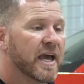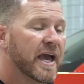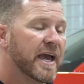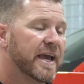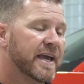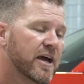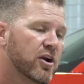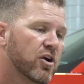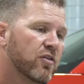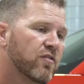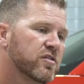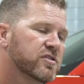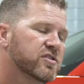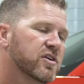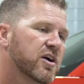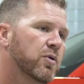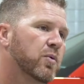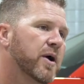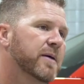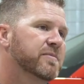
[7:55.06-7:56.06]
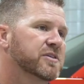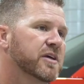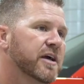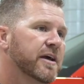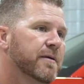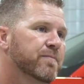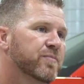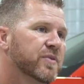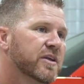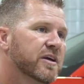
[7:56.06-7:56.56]
hey, head over to our
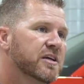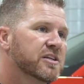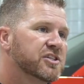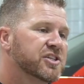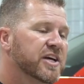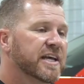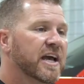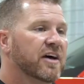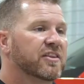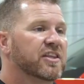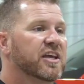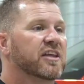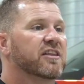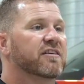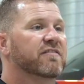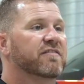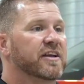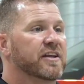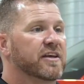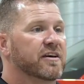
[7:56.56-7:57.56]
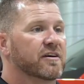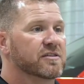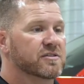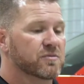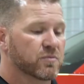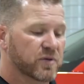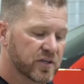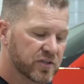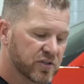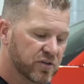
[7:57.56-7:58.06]
website. Check out the other videos.
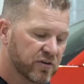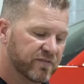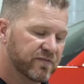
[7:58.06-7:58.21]
We're going to do a